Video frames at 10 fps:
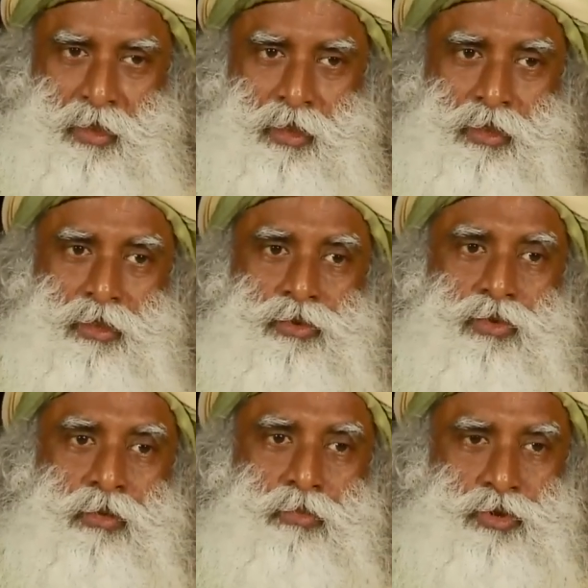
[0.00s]
It is
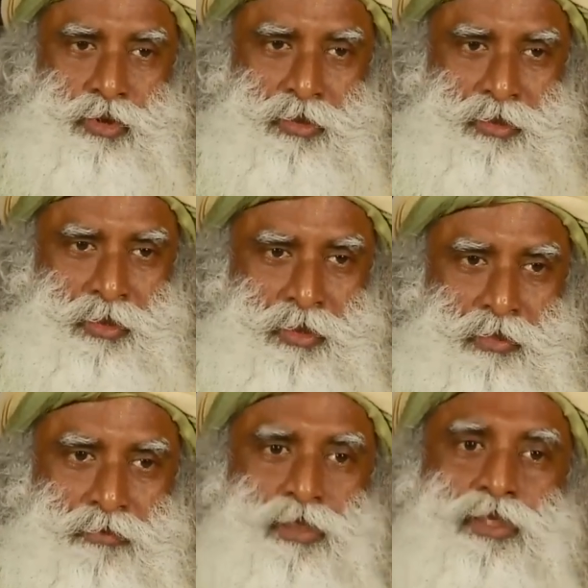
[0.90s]
your emotion
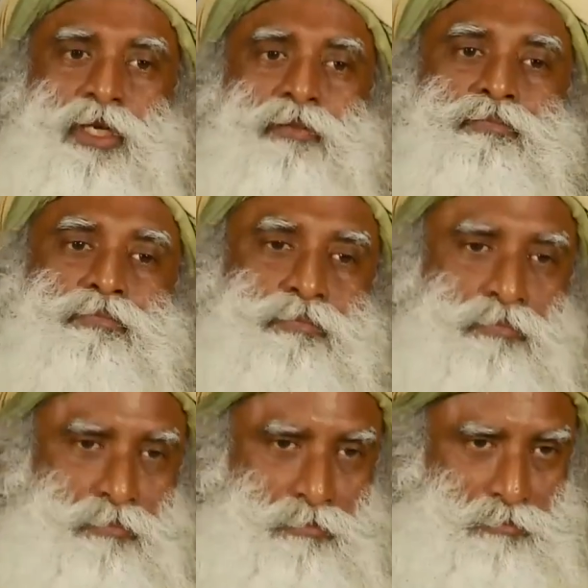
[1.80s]
which can
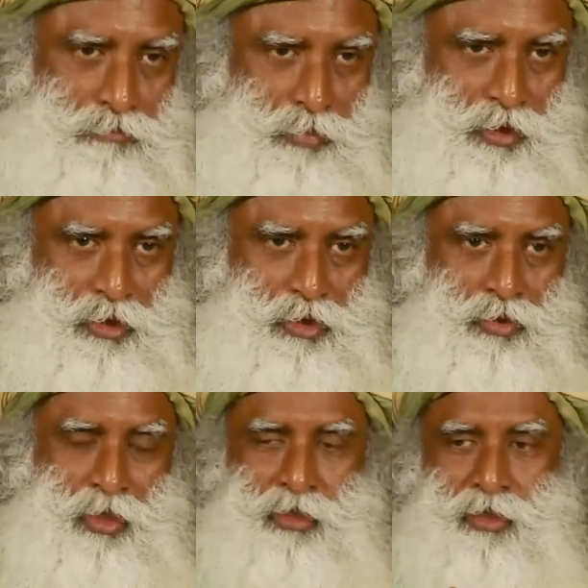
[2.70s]
bring this
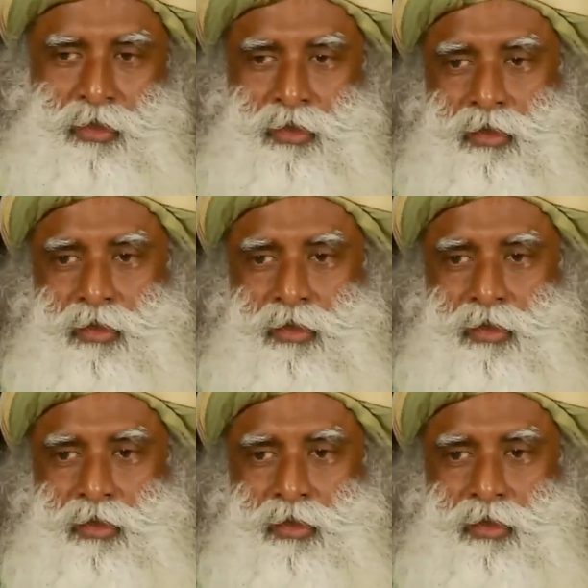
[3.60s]
together.